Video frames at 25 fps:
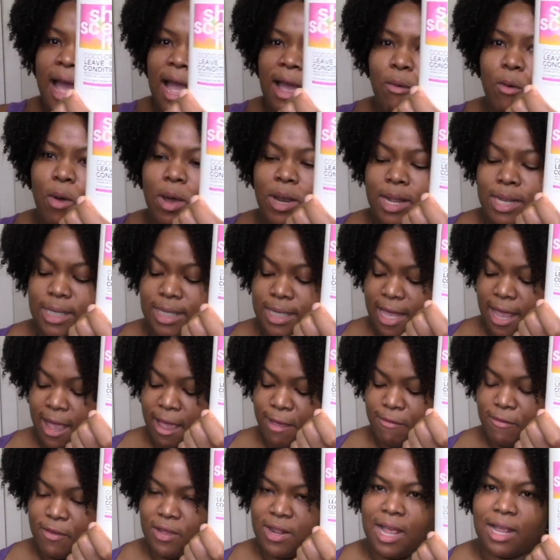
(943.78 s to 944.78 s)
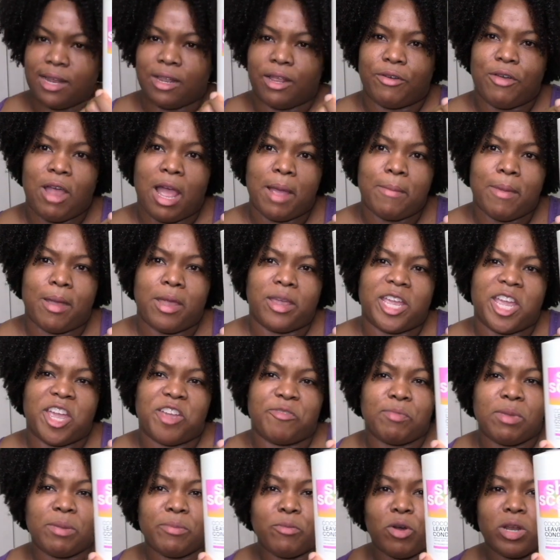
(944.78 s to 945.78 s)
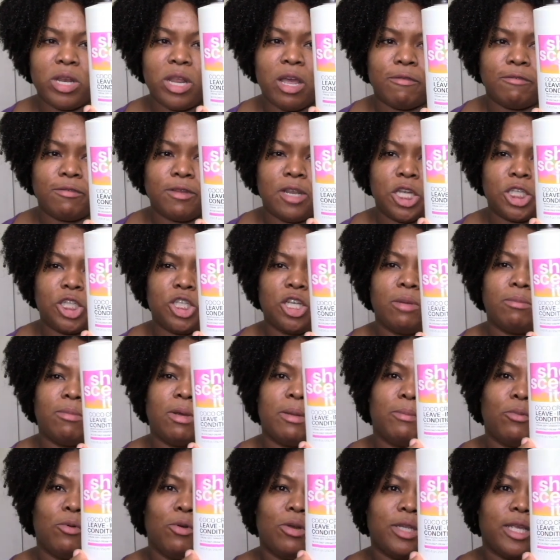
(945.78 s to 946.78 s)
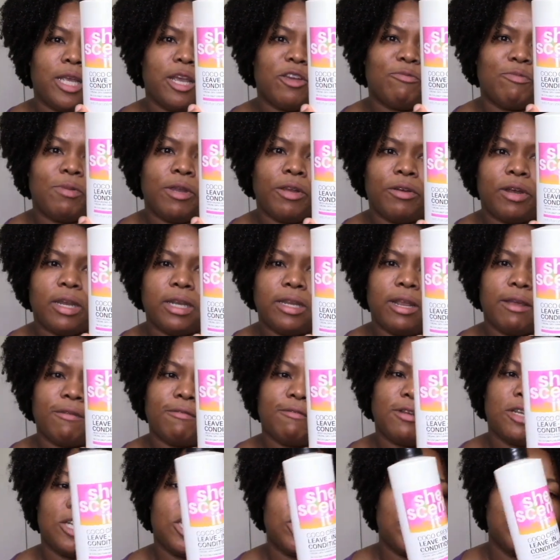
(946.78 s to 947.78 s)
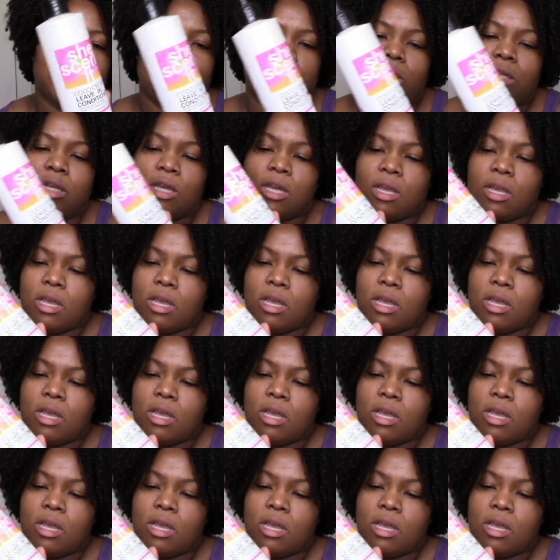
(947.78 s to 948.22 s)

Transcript: I want to say I feel like the cranberry gave me more definition, but both gave me great definition.